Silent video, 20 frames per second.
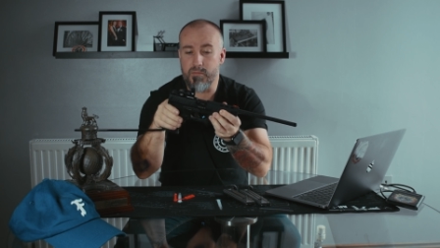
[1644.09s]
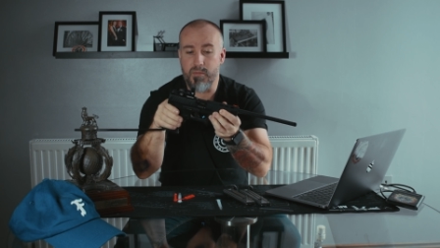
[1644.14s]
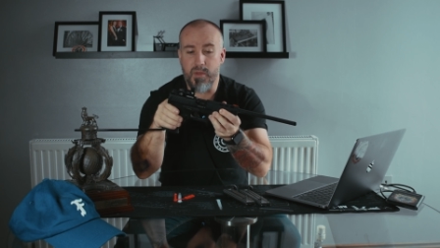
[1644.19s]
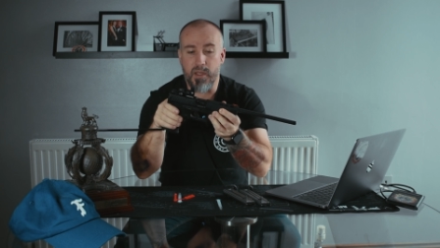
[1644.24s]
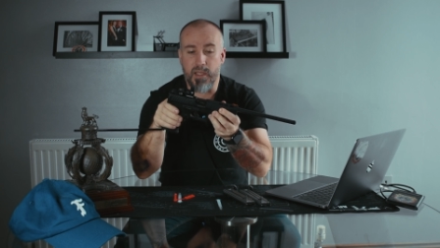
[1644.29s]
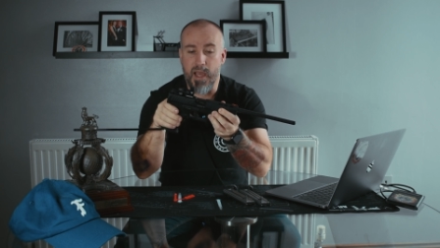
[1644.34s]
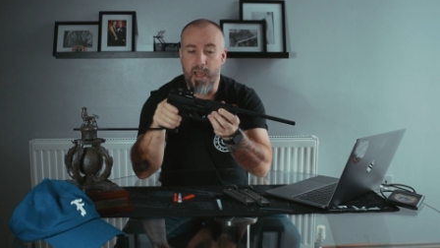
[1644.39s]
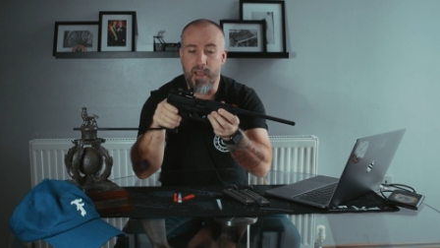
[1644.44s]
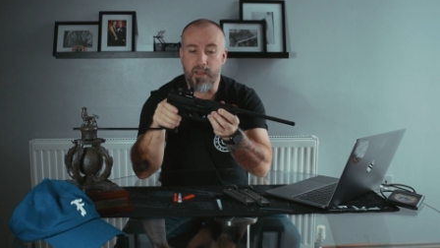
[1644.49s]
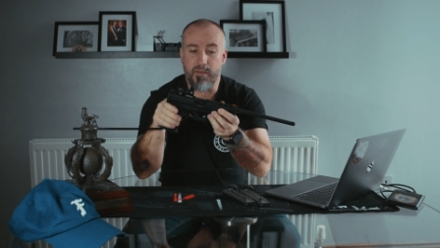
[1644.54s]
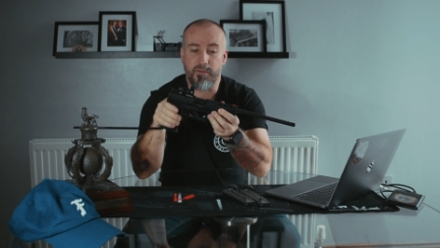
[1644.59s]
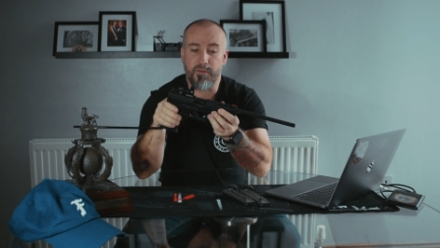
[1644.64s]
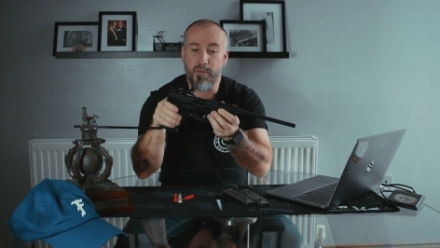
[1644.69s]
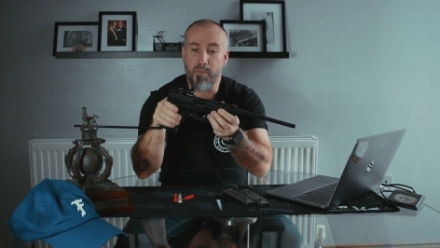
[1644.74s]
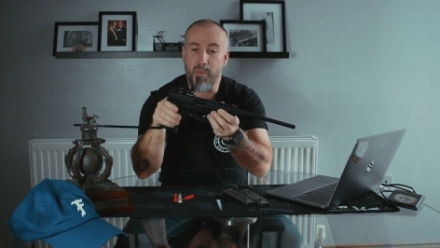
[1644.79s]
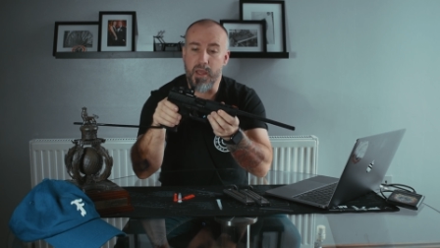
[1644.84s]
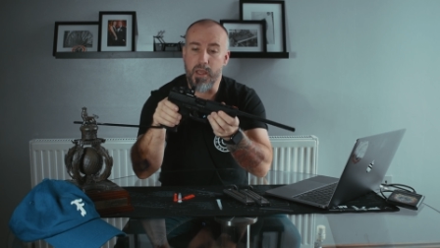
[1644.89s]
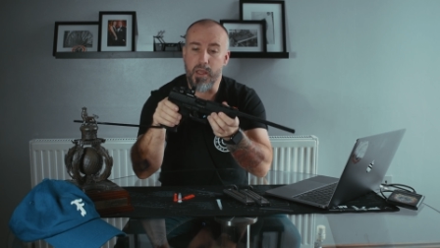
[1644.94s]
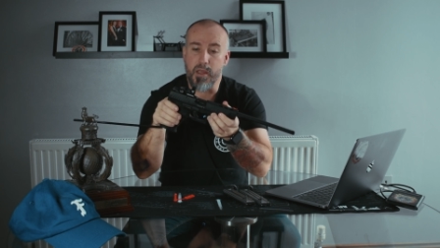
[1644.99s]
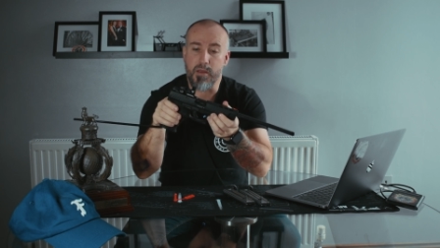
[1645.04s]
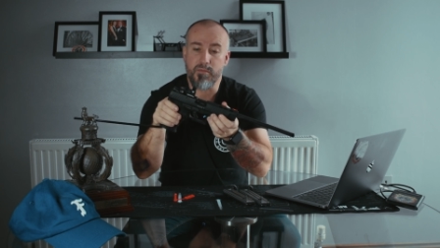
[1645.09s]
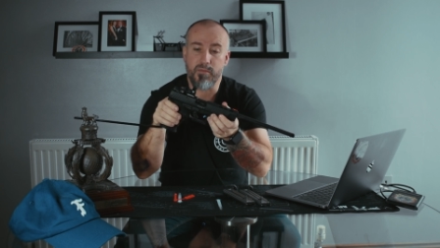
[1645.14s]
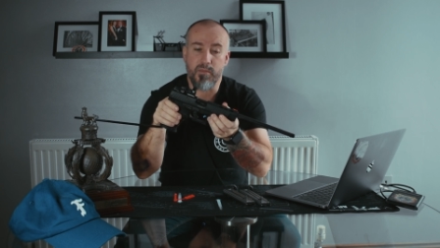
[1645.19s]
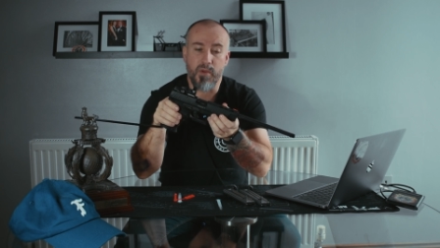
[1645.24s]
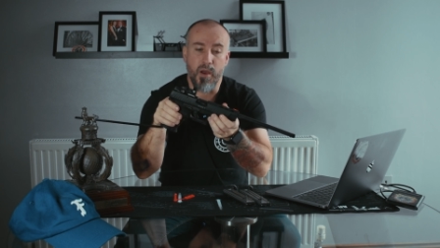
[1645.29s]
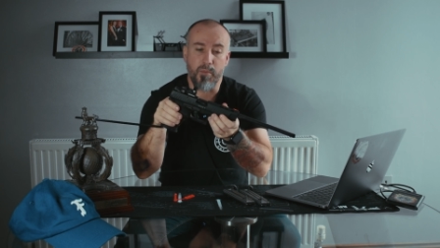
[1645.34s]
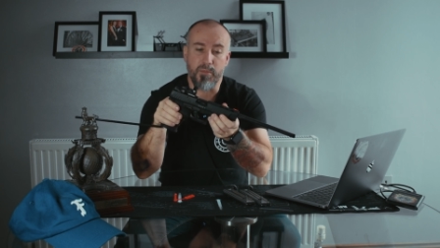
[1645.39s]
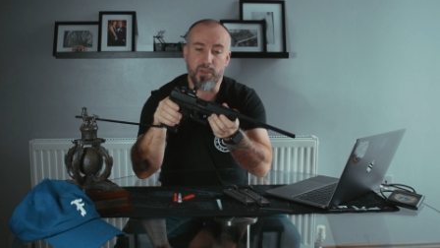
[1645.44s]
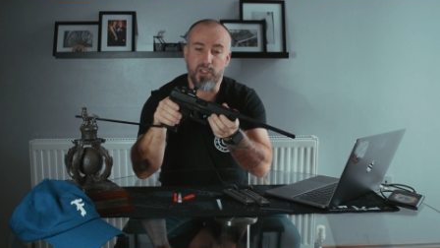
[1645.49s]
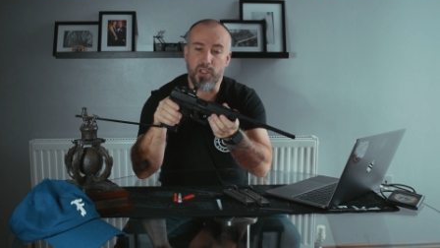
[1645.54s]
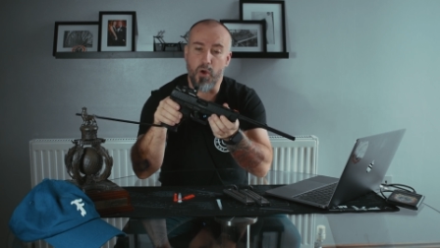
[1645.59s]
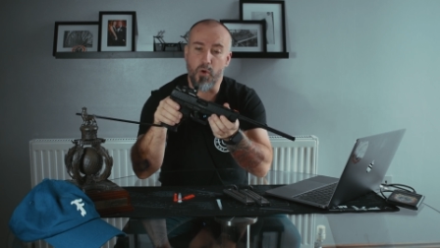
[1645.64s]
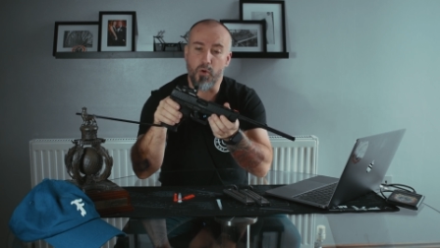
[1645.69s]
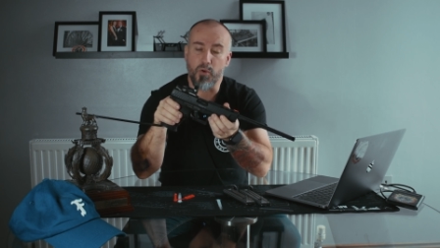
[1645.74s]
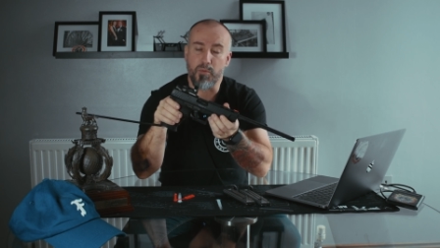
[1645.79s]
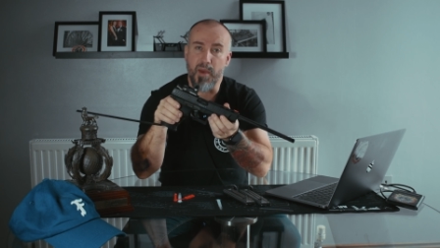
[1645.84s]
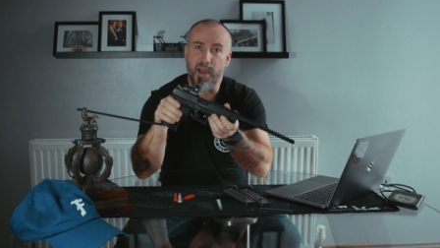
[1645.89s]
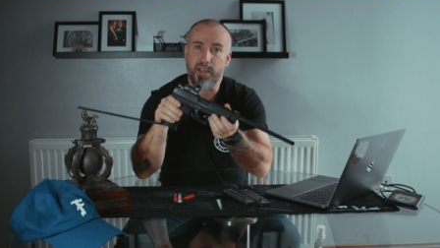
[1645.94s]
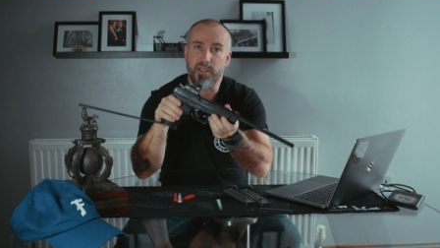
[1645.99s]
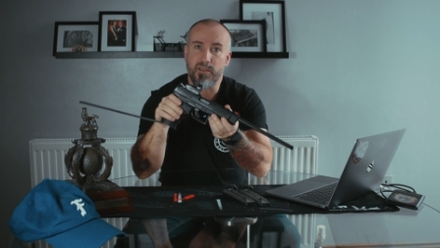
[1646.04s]
again, for me, I'm
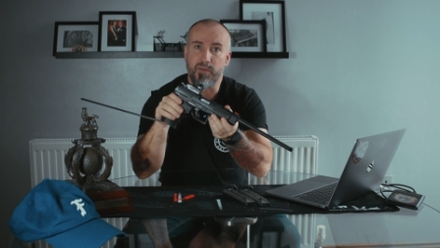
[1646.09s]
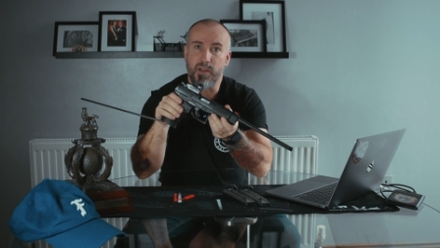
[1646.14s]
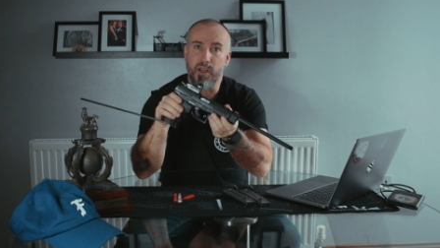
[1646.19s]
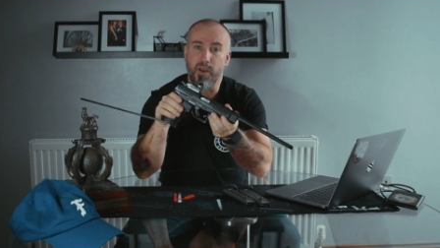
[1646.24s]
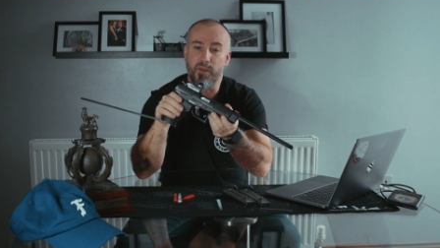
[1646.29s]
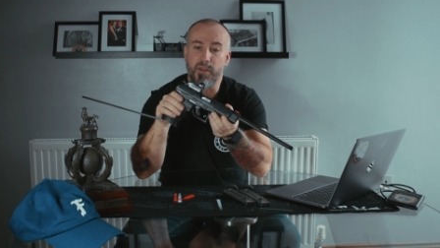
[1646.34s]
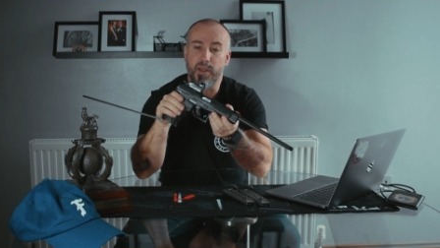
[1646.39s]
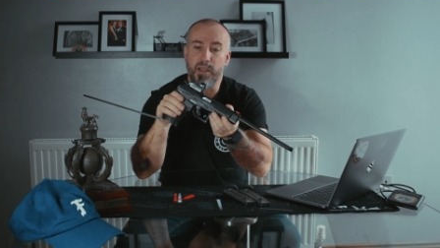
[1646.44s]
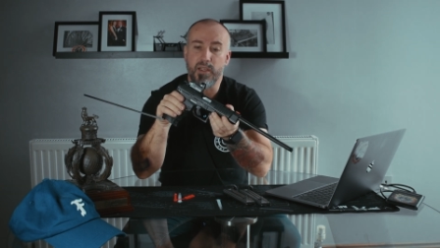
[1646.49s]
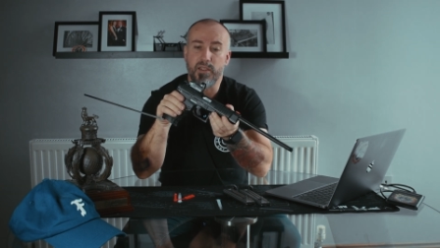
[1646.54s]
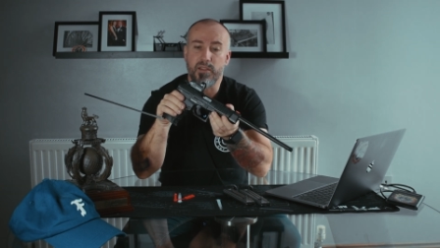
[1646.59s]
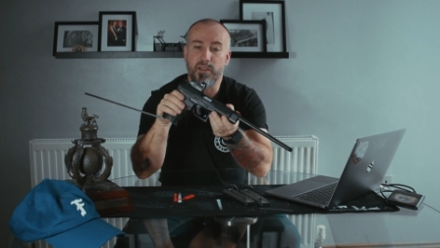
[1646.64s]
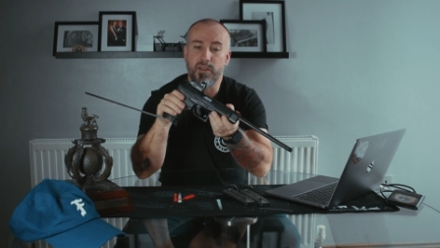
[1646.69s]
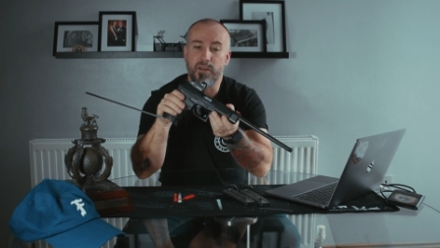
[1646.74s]
sold massively on this,